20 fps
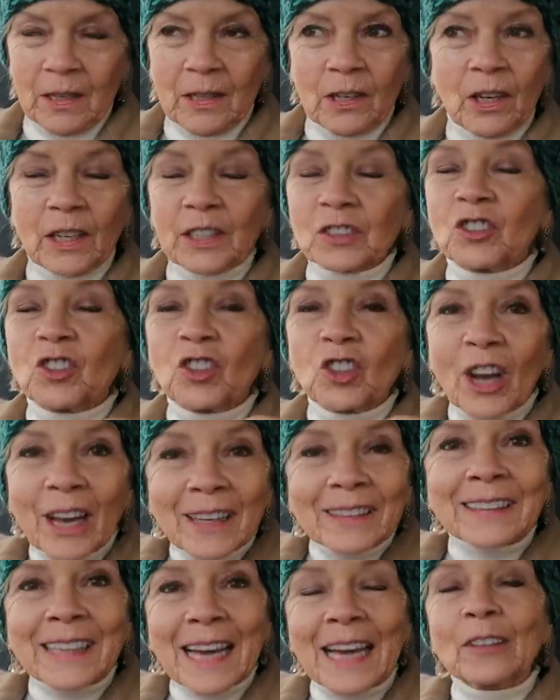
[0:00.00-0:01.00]
that I
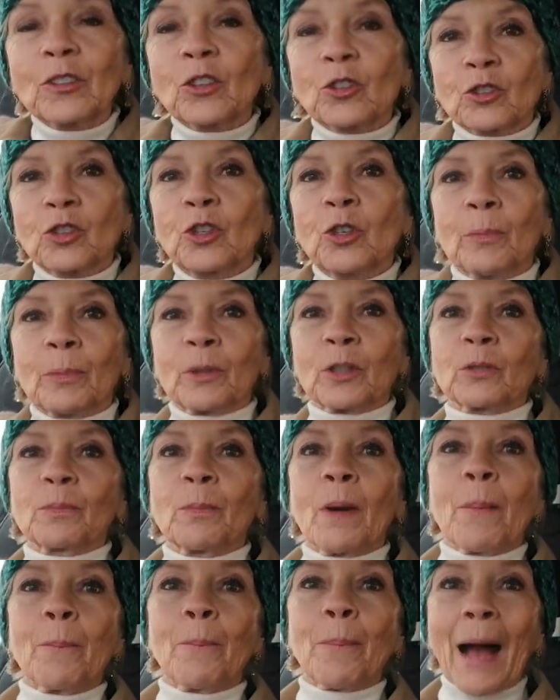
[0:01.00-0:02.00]
just cannot do because
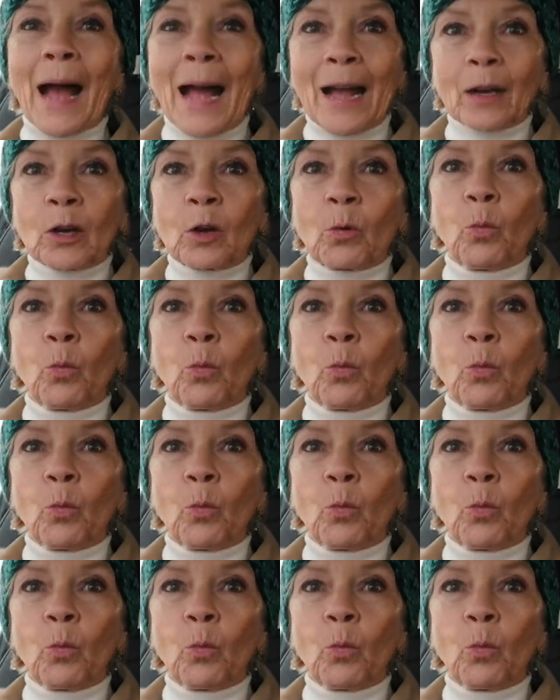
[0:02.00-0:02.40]
my back